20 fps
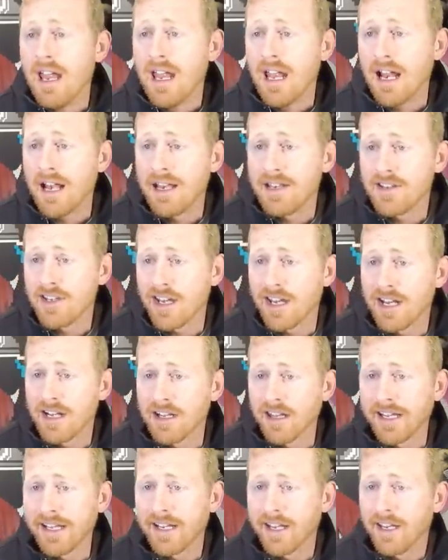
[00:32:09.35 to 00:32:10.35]
And then she can
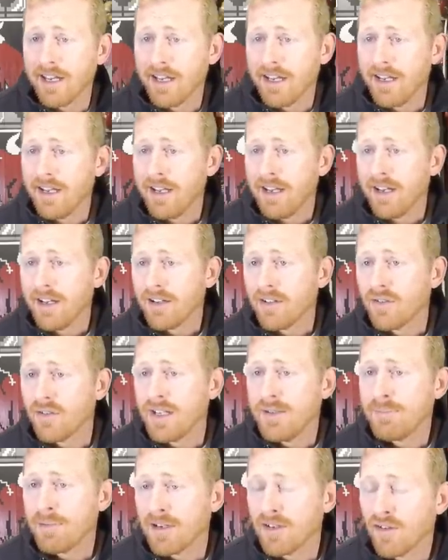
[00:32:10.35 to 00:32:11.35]
like
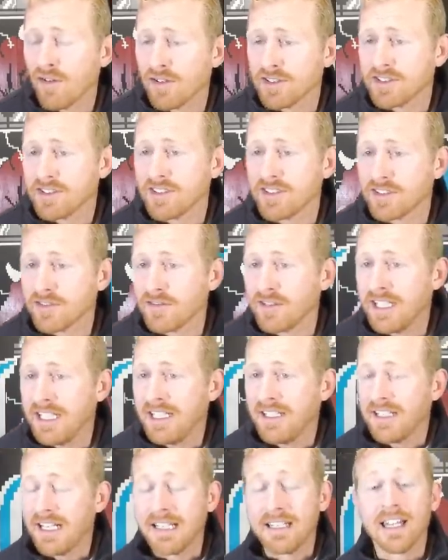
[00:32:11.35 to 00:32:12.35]
creep across the
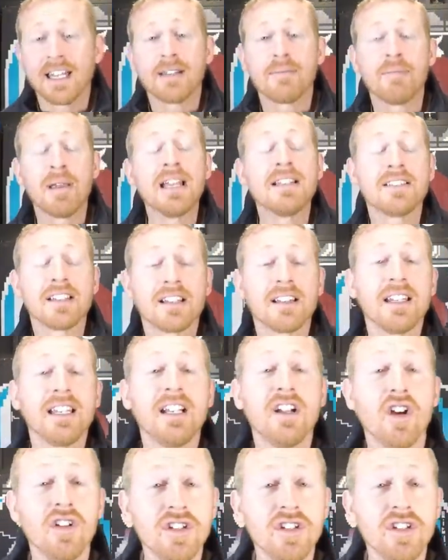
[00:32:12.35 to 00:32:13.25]
screen and like basically